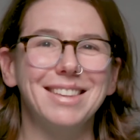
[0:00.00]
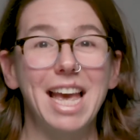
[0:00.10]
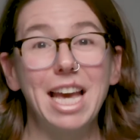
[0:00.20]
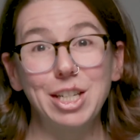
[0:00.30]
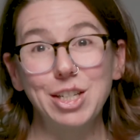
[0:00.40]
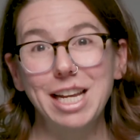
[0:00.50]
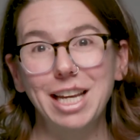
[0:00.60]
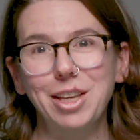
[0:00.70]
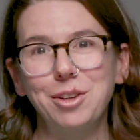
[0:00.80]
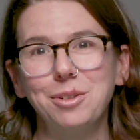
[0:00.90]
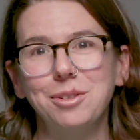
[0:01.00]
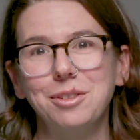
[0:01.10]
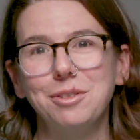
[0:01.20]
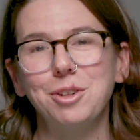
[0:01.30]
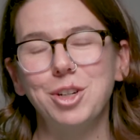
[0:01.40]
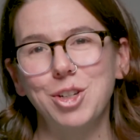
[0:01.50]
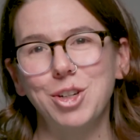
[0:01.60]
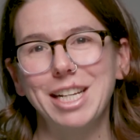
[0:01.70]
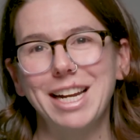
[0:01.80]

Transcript: And to thank you for joining